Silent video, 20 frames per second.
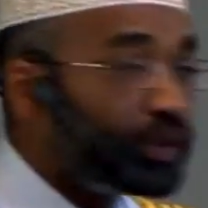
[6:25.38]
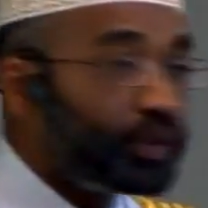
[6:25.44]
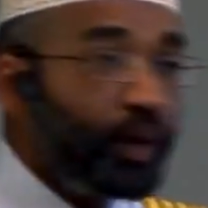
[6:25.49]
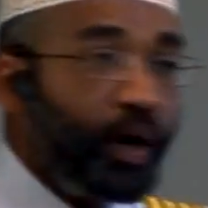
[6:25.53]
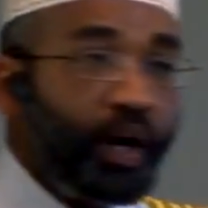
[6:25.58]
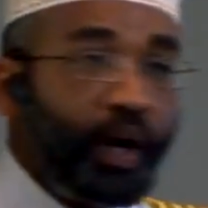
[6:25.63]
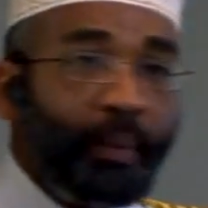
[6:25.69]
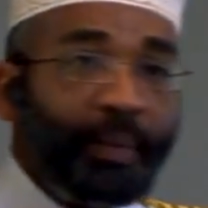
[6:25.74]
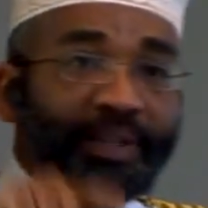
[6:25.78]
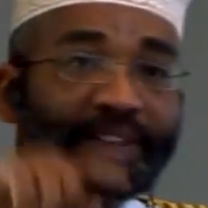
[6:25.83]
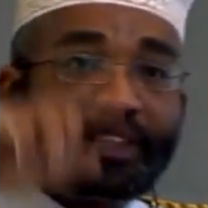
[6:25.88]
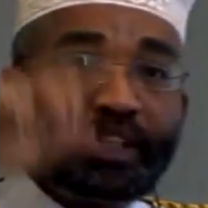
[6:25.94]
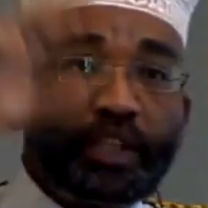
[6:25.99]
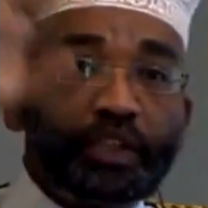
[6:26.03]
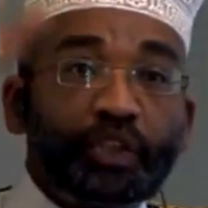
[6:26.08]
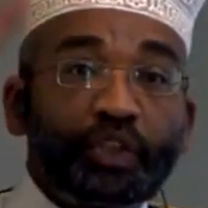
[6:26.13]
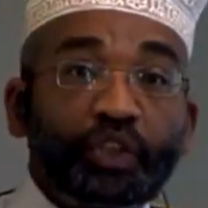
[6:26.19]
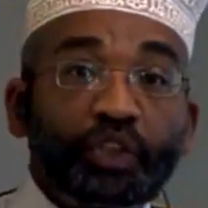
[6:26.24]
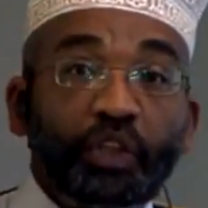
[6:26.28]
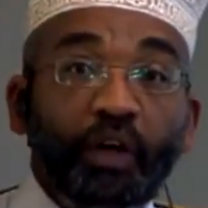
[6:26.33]
it's talking about the
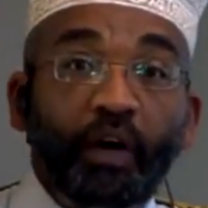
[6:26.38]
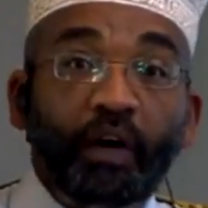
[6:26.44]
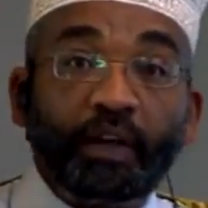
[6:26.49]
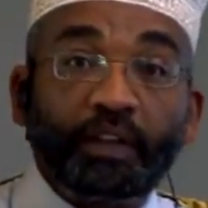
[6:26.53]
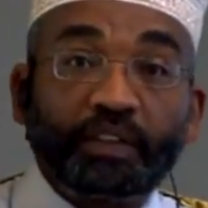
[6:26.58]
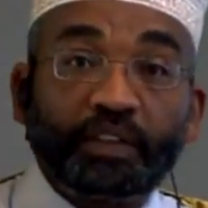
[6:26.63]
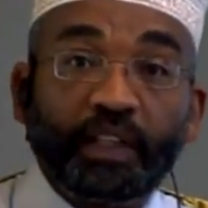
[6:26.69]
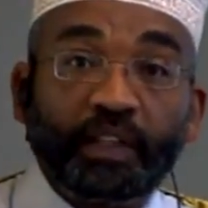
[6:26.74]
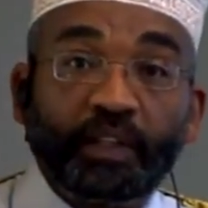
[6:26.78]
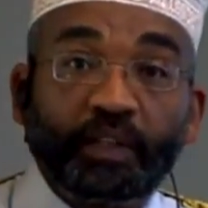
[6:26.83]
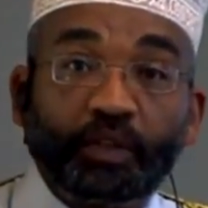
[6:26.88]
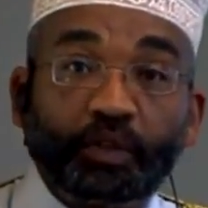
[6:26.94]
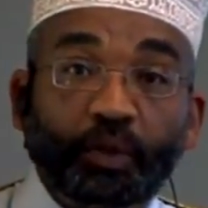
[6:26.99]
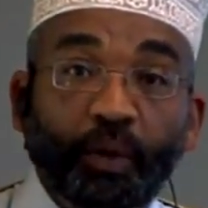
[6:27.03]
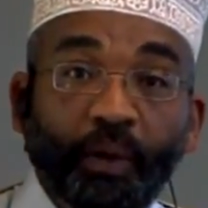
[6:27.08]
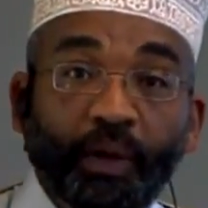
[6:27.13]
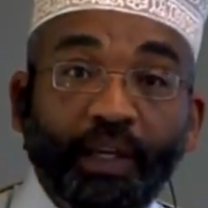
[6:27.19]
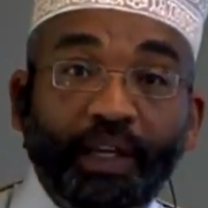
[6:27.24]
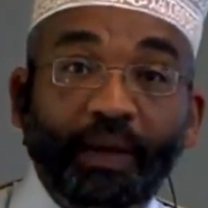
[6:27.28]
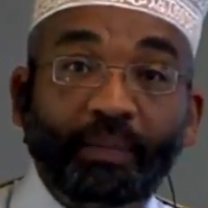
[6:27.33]
stars and it's
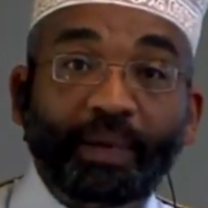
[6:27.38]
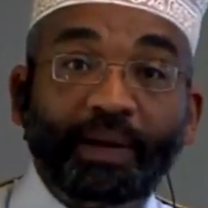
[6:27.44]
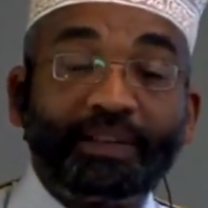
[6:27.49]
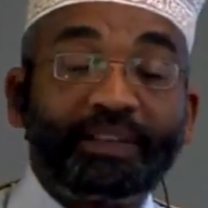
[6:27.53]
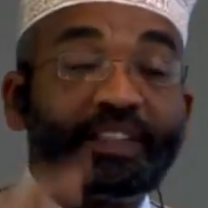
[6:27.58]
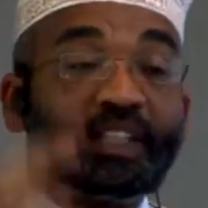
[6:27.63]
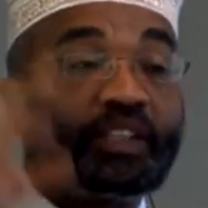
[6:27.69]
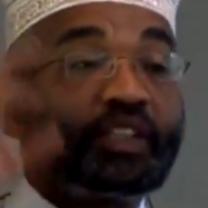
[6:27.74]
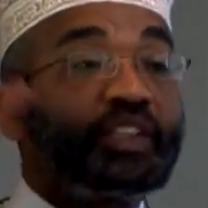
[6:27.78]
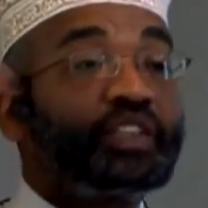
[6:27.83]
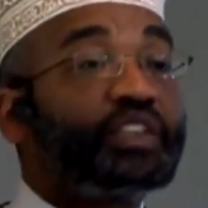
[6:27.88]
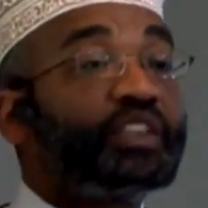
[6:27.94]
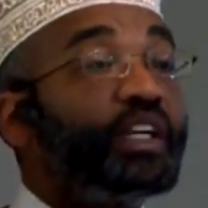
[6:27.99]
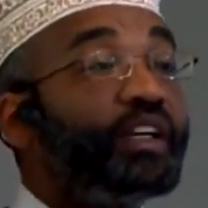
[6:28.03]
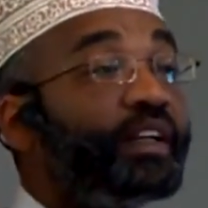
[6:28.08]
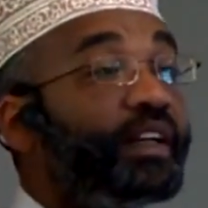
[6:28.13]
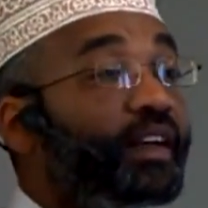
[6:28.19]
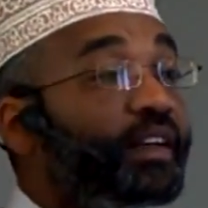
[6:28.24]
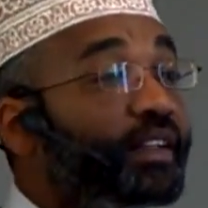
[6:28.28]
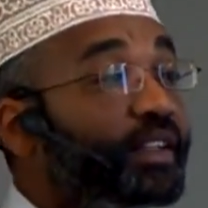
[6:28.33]
talking about the
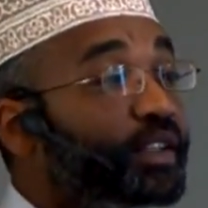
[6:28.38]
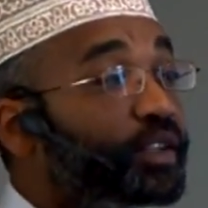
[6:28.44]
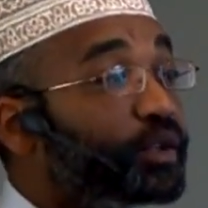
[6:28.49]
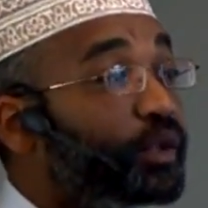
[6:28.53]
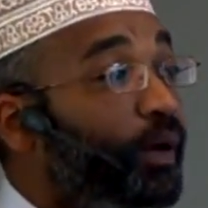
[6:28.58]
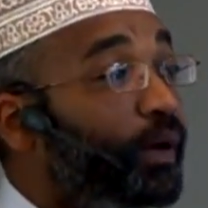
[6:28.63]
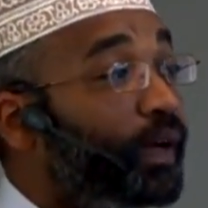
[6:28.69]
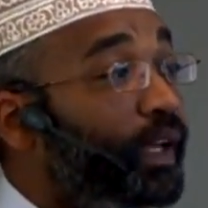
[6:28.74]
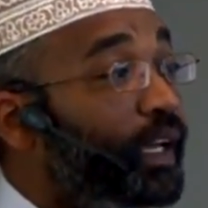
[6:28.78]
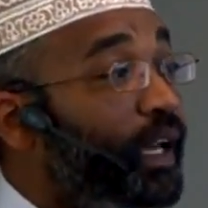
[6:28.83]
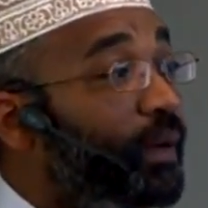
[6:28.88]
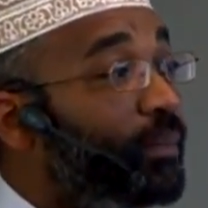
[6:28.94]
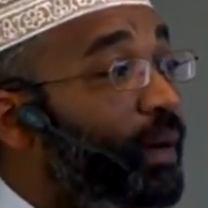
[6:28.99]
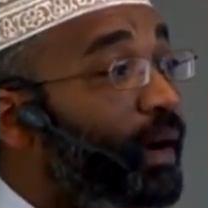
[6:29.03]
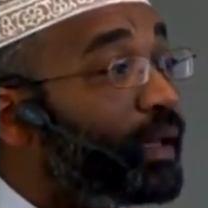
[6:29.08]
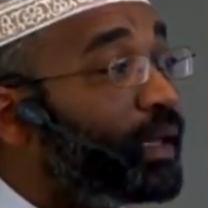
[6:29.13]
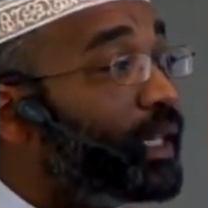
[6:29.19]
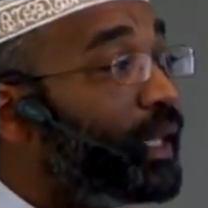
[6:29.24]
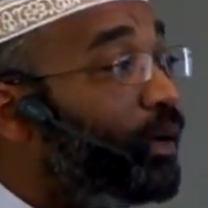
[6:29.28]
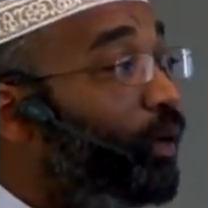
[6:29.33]
sun and it's talking
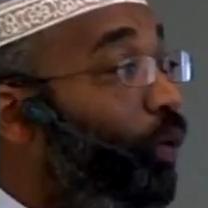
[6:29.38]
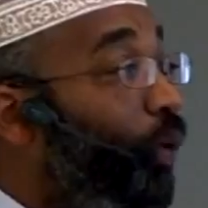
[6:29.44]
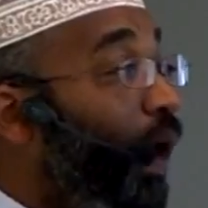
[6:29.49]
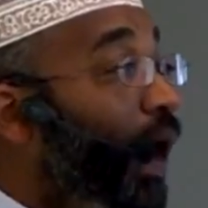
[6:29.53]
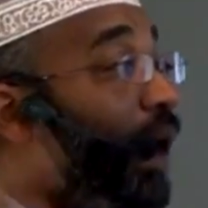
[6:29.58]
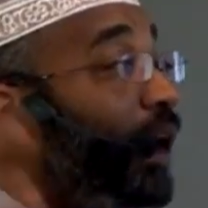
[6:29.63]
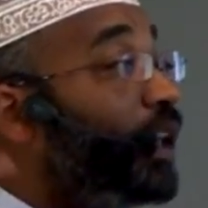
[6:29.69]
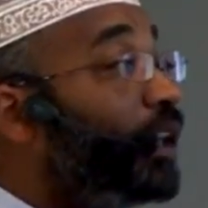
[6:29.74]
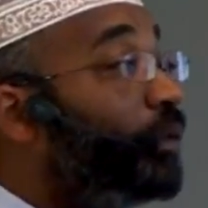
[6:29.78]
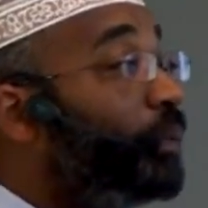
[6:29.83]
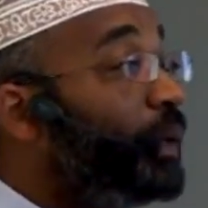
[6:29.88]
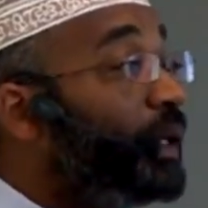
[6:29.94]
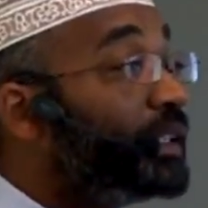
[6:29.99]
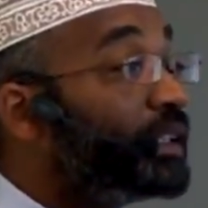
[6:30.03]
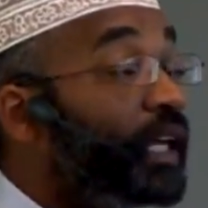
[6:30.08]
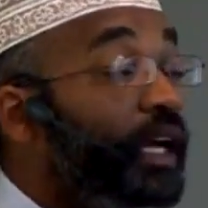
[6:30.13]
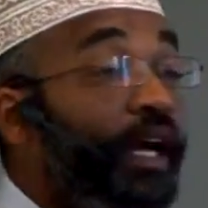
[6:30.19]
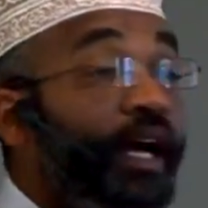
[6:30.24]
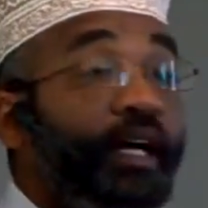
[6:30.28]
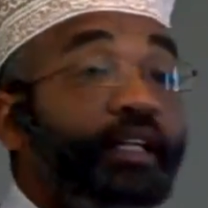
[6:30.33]
about the wild
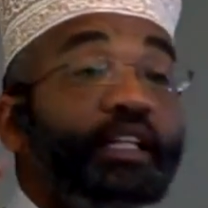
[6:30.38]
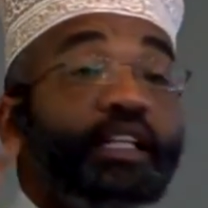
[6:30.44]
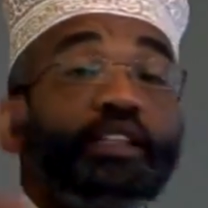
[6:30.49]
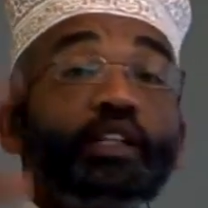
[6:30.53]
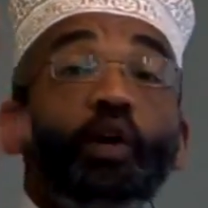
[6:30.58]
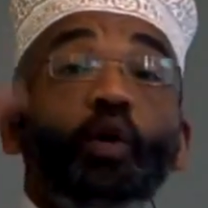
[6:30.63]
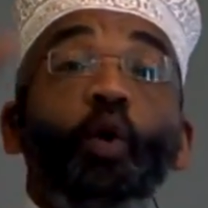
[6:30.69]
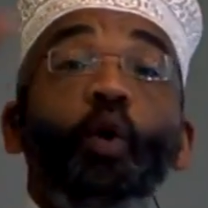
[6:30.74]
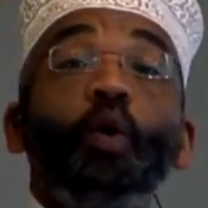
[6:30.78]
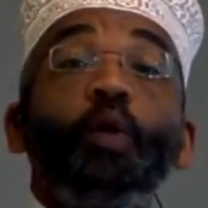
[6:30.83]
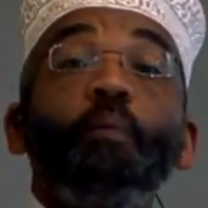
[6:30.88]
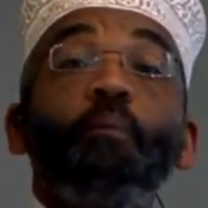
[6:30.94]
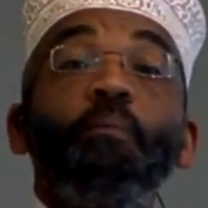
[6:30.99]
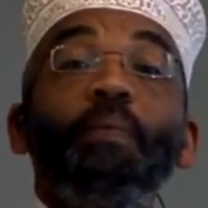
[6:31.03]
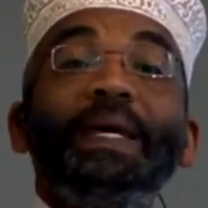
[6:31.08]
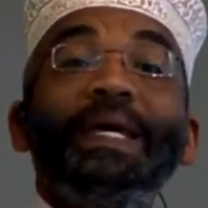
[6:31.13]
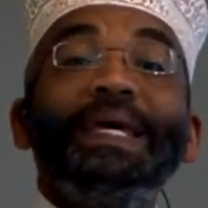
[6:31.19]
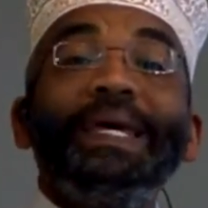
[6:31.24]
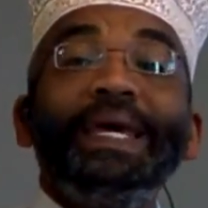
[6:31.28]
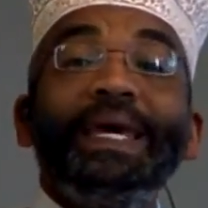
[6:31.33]
beasts. And these are all
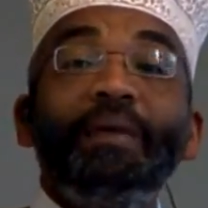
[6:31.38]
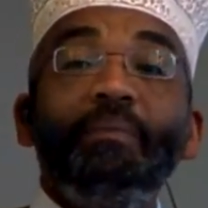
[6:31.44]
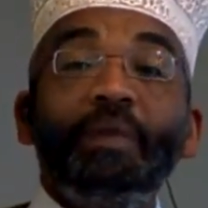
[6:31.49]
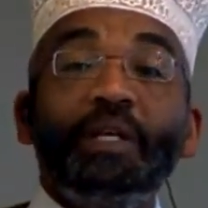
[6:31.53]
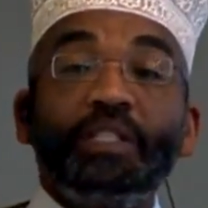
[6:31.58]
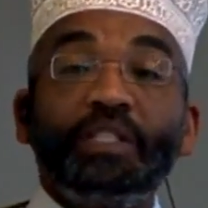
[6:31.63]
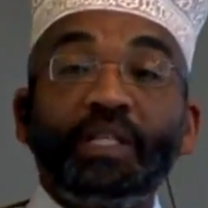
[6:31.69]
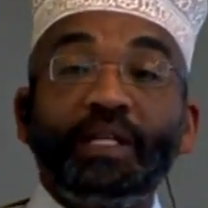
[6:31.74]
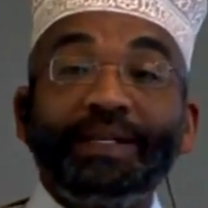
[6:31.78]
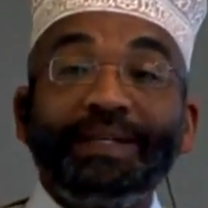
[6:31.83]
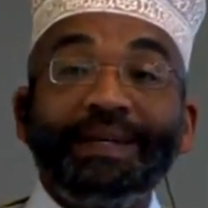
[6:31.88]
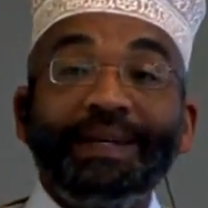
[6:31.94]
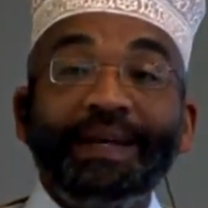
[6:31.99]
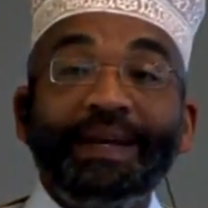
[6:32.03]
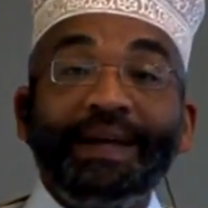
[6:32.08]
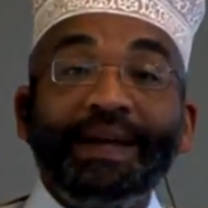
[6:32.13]
big imagery.